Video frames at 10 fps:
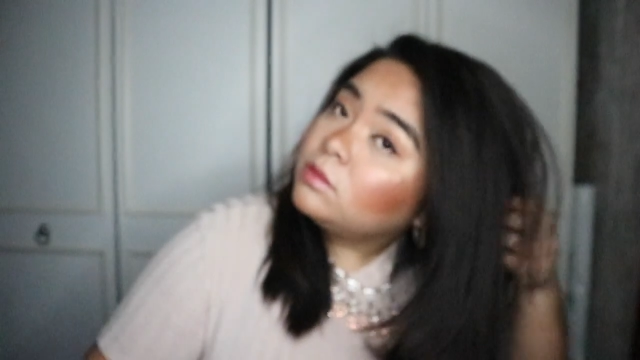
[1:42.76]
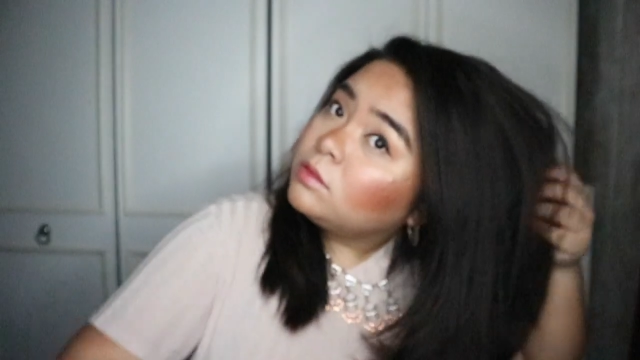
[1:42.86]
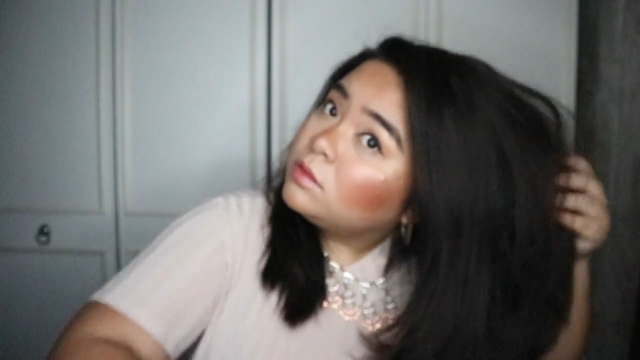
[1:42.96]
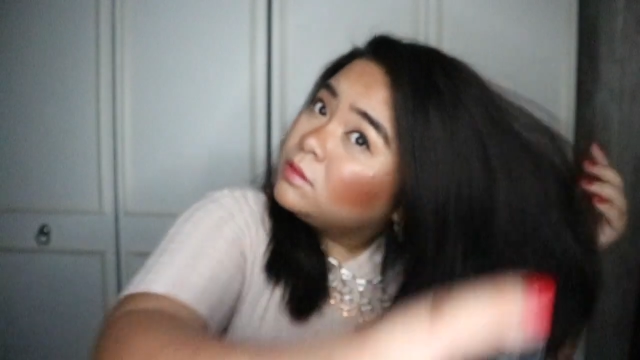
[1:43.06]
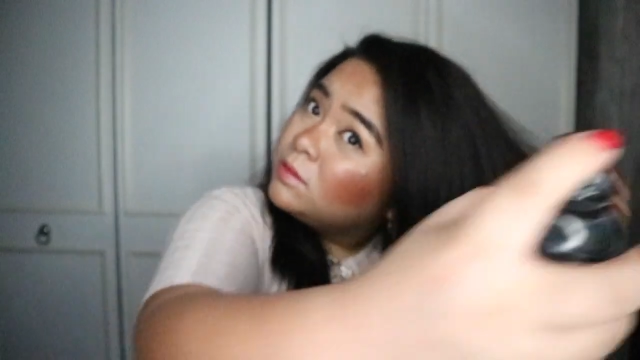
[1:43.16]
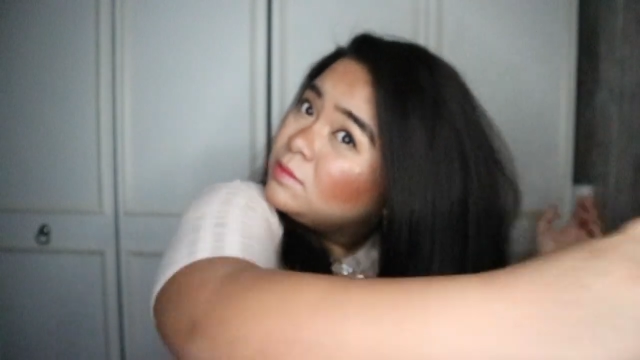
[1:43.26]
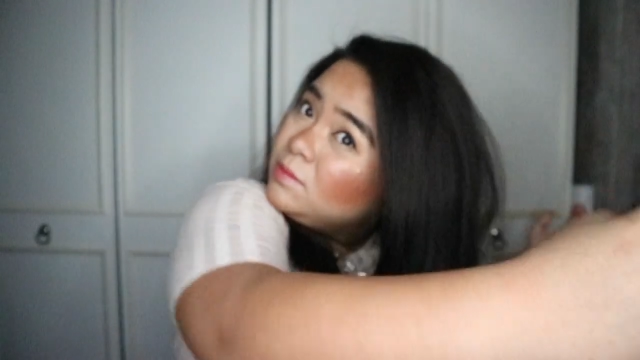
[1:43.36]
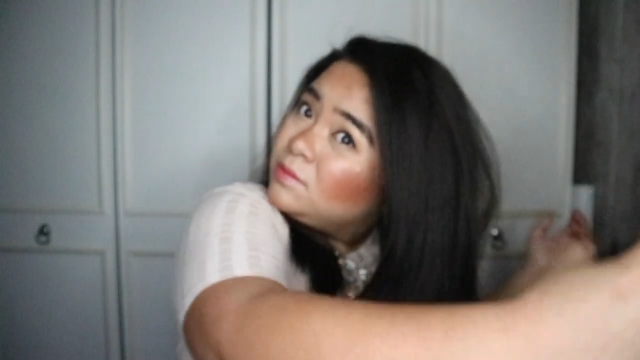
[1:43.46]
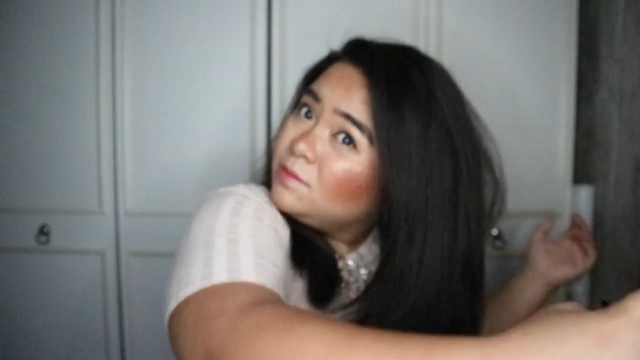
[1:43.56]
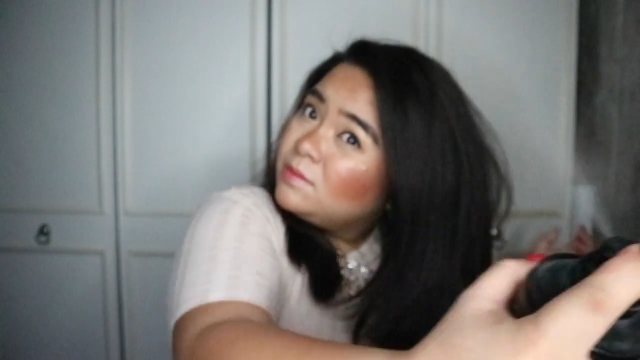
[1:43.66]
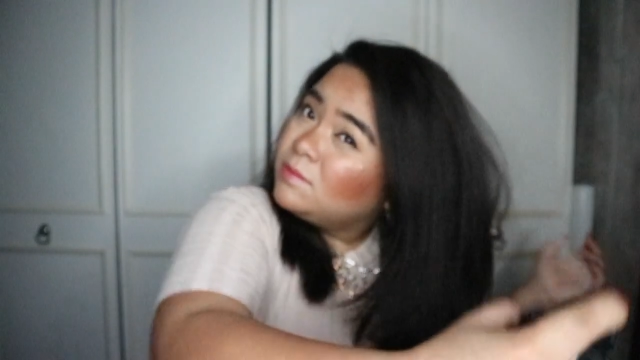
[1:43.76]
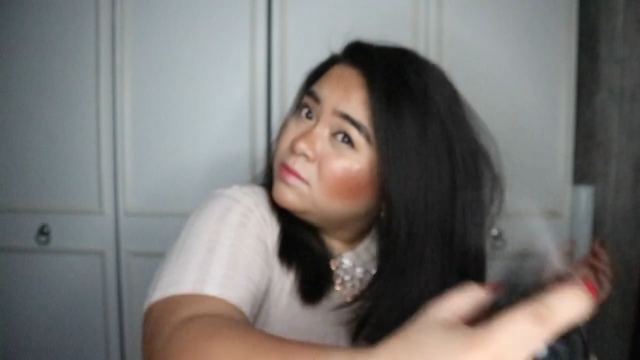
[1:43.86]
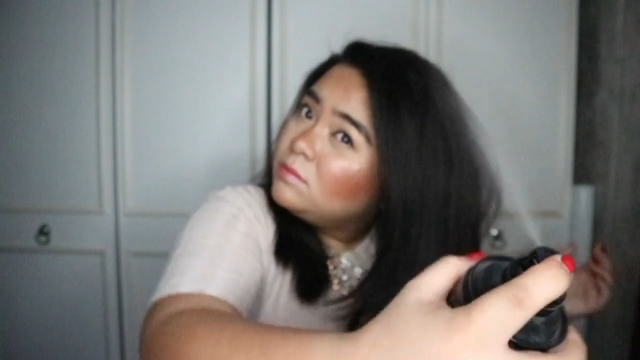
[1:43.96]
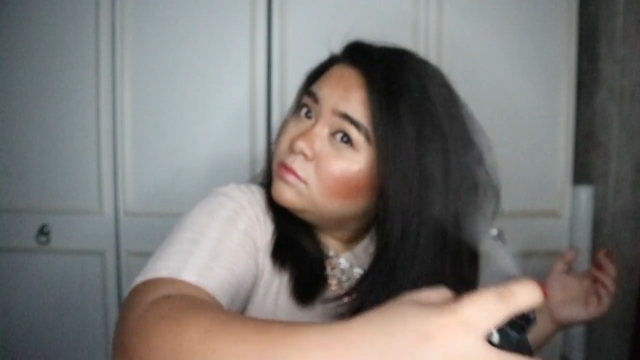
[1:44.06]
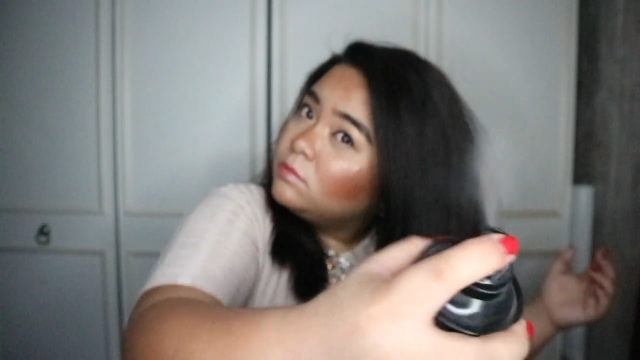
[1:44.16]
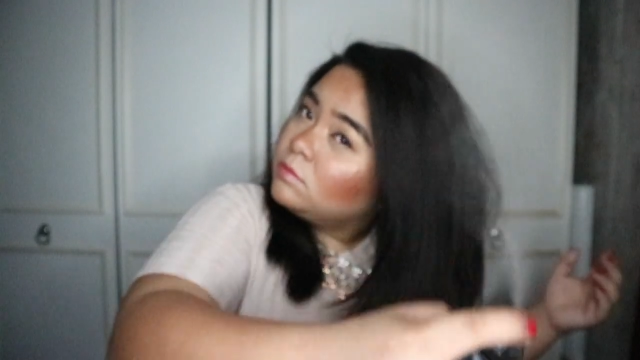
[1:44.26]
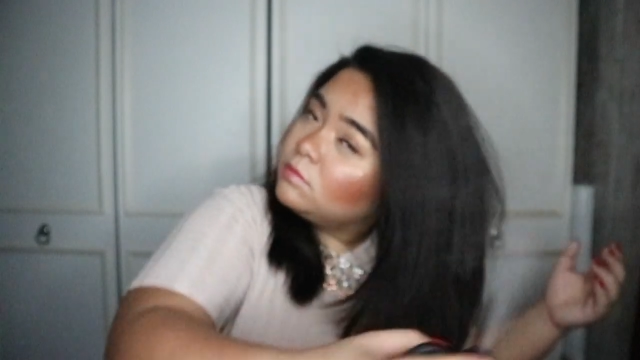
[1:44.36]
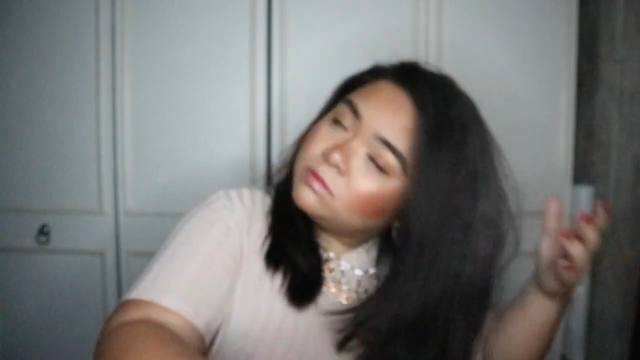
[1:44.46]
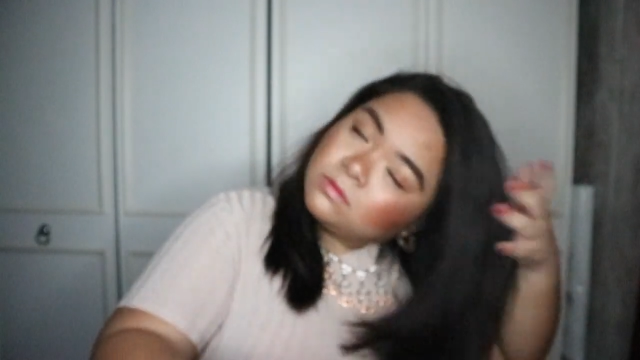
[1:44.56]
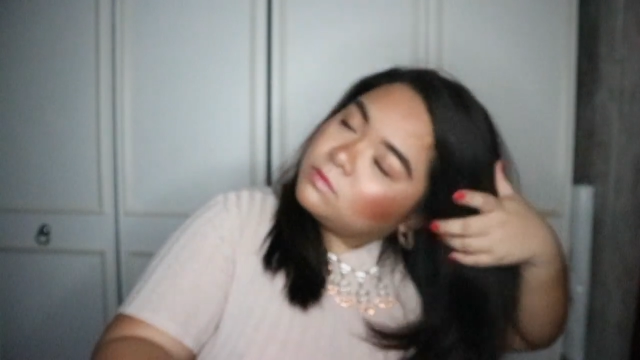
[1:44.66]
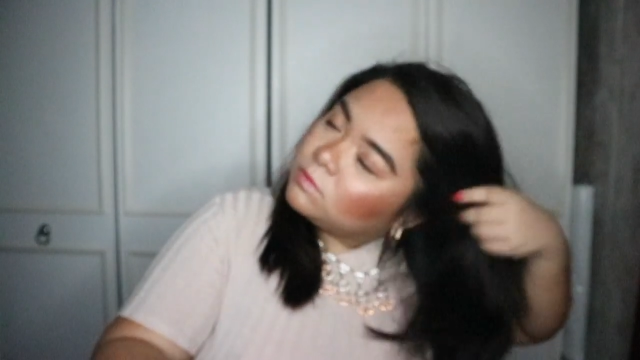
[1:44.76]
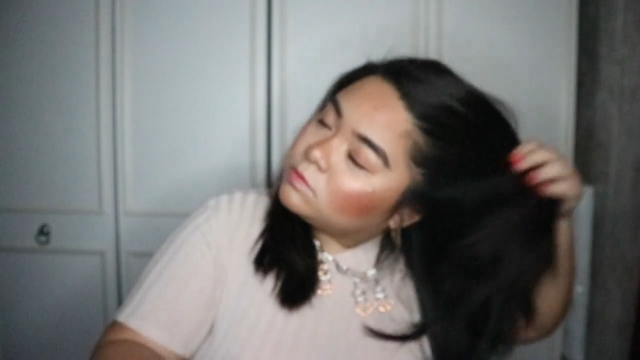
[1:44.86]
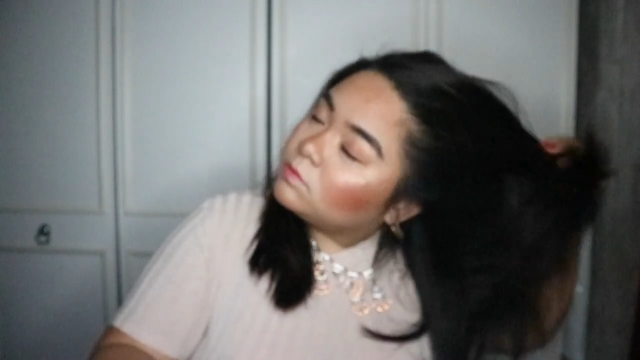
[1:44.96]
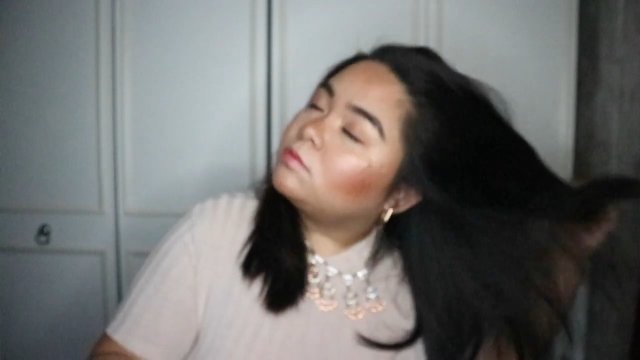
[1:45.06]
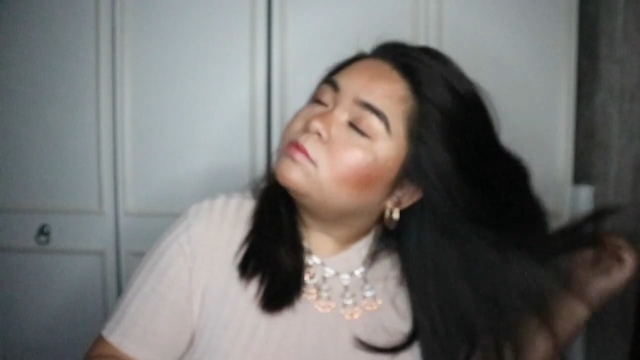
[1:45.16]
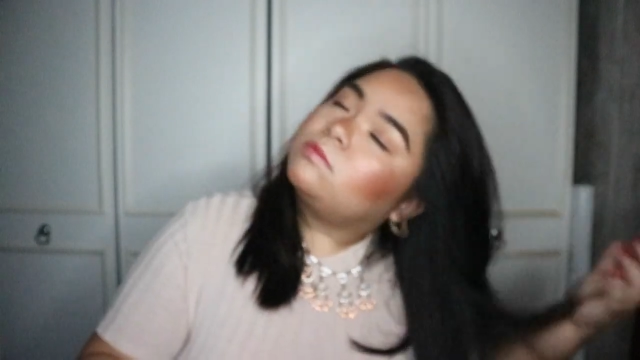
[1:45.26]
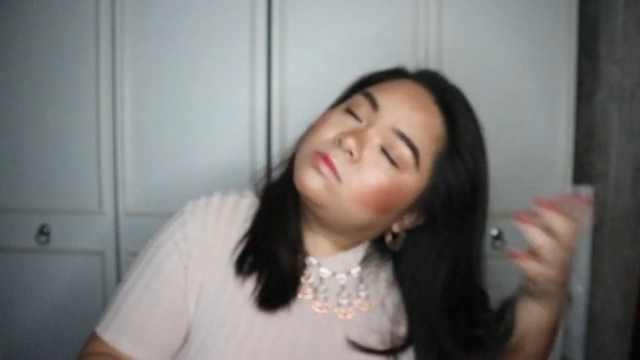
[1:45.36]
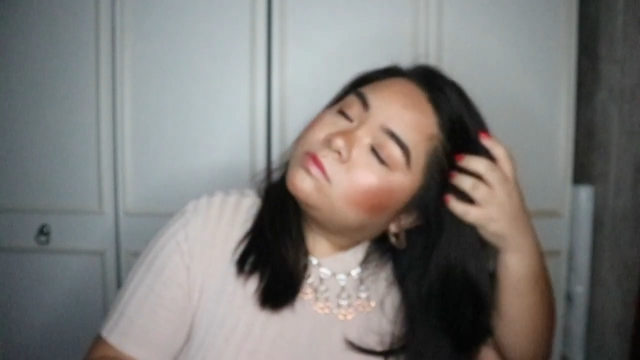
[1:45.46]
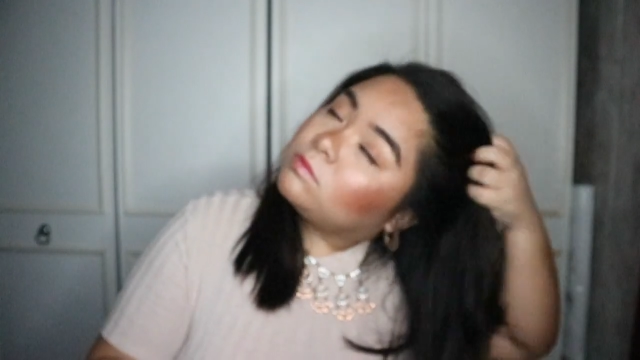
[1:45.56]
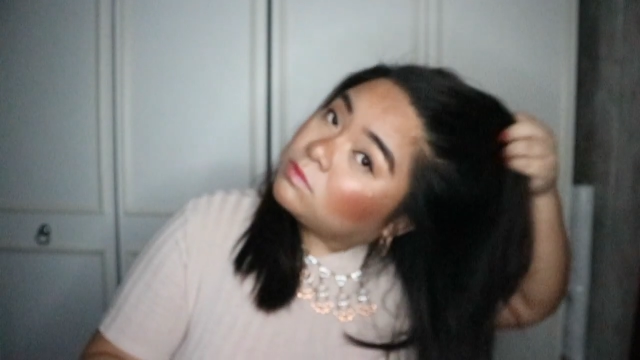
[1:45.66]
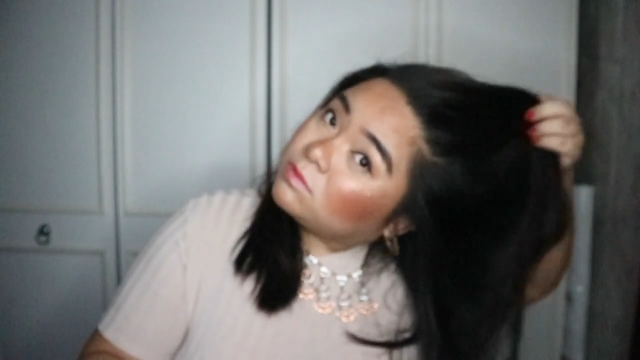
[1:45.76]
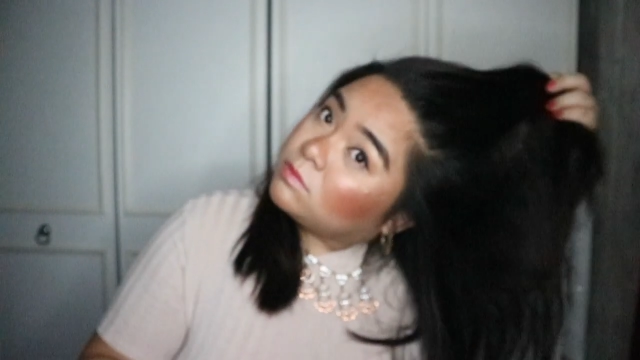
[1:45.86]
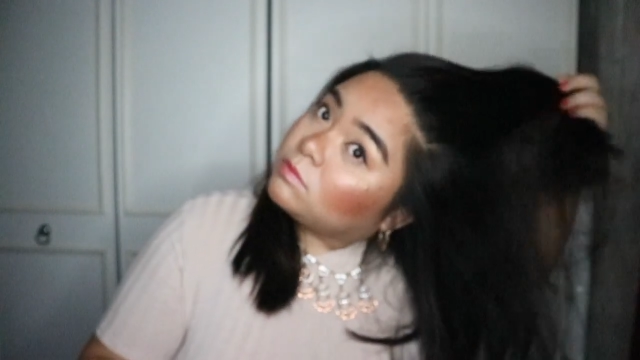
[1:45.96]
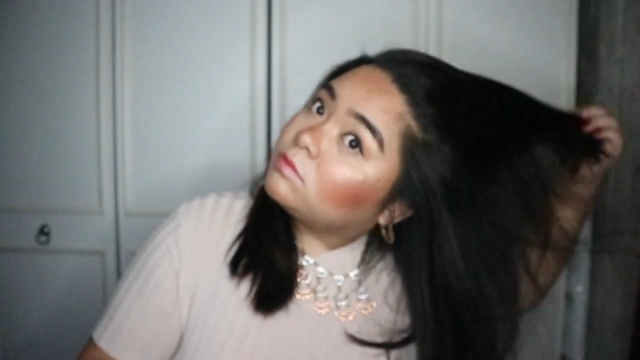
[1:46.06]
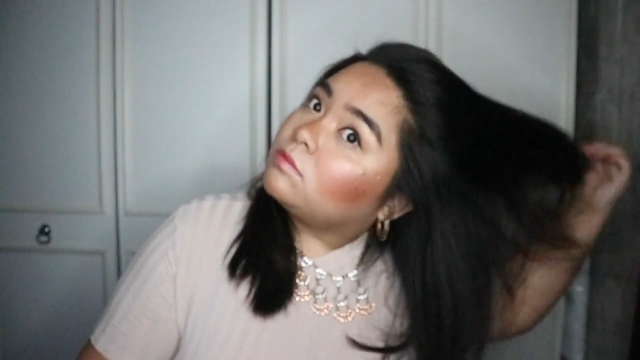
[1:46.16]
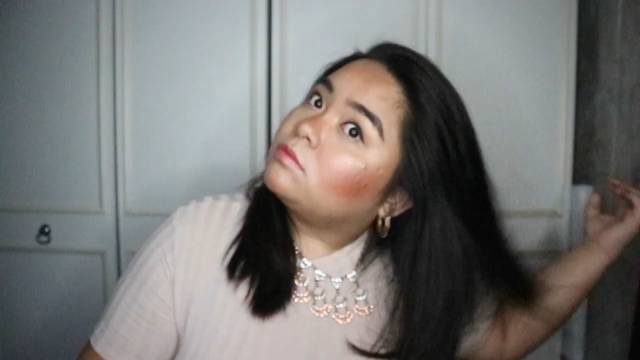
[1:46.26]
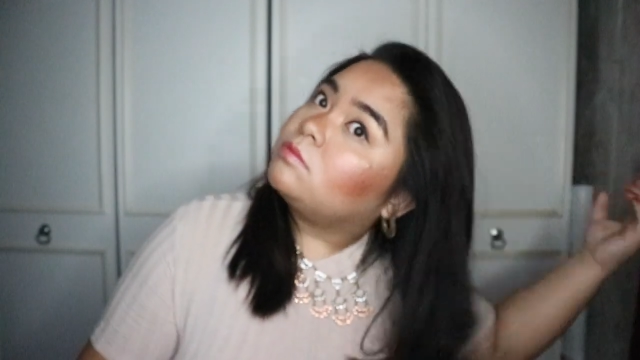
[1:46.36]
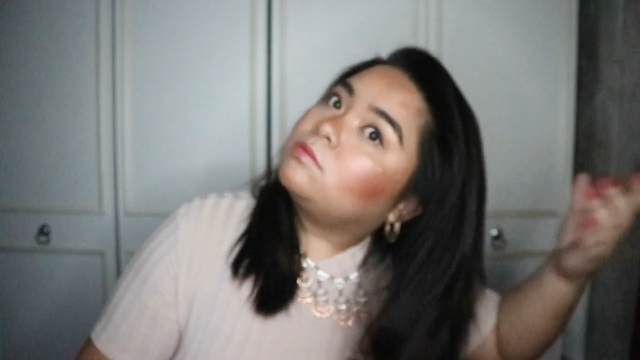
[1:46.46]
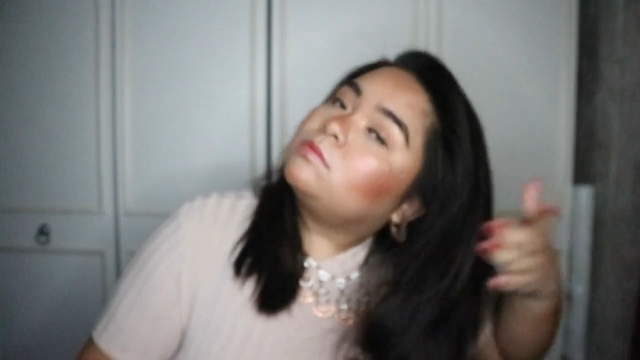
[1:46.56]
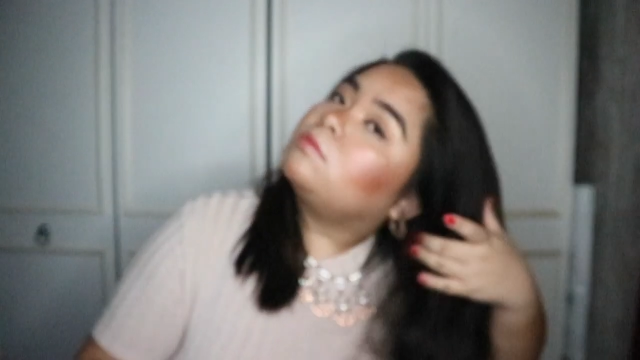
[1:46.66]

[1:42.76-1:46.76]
into curls that will hold for much longer.